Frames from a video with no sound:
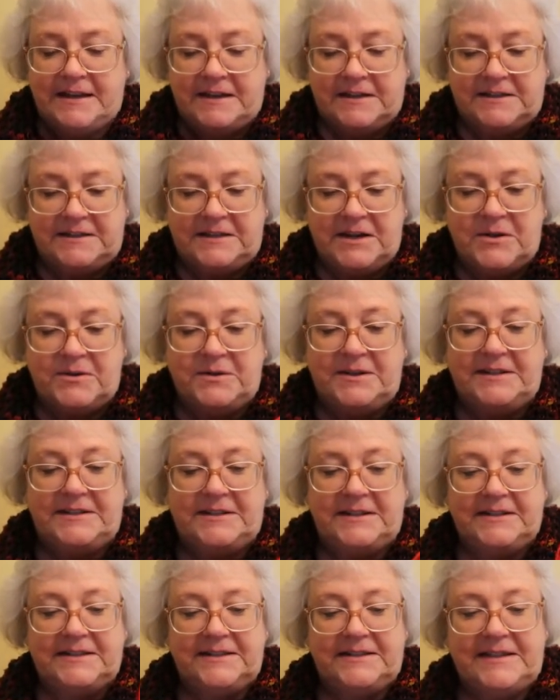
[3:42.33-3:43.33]
So this
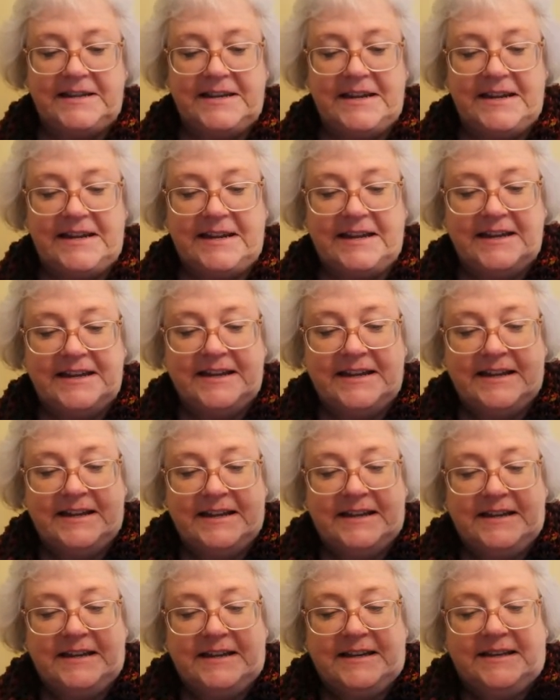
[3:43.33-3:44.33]
is the
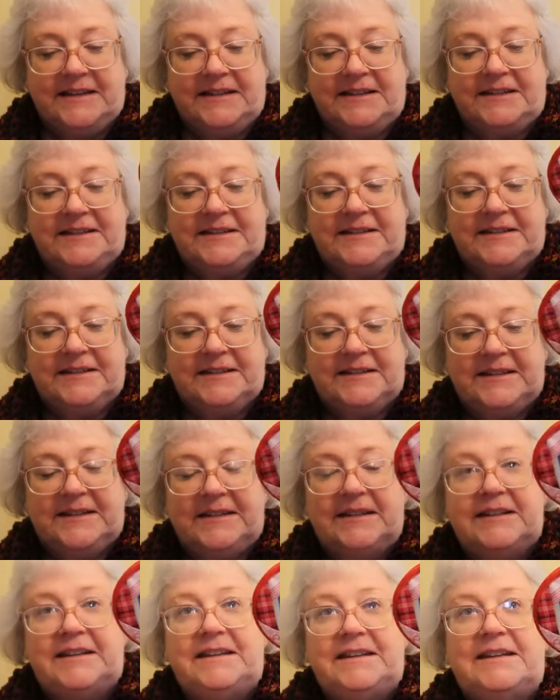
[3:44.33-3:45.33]

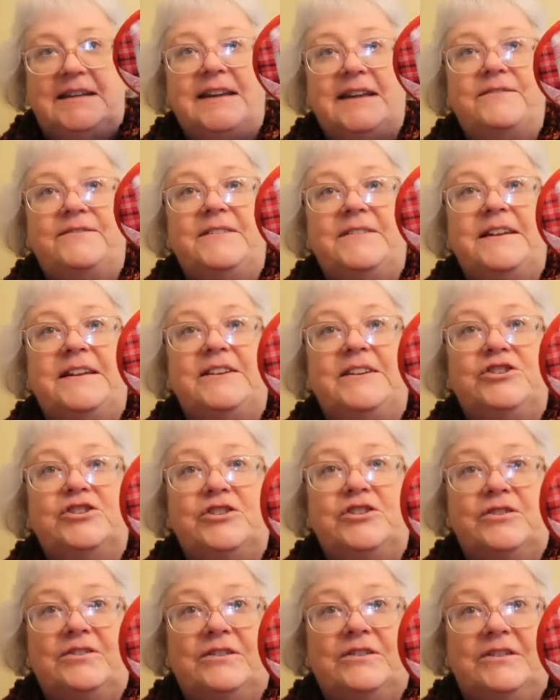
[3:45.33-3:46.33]

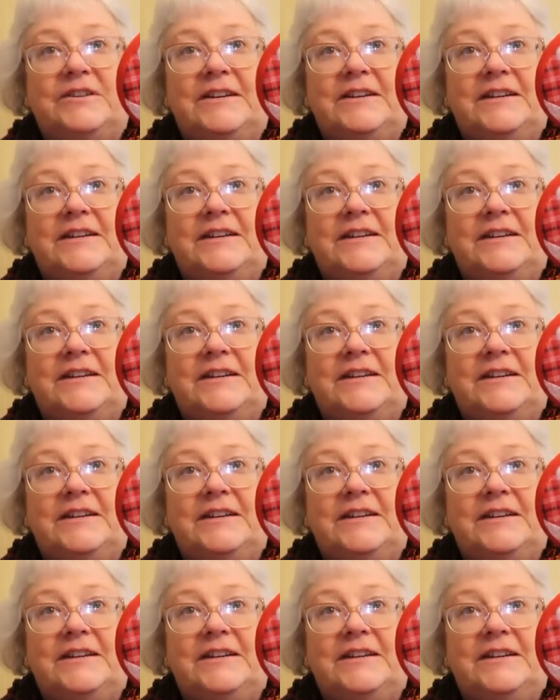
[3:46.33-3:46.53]
Skeveninger,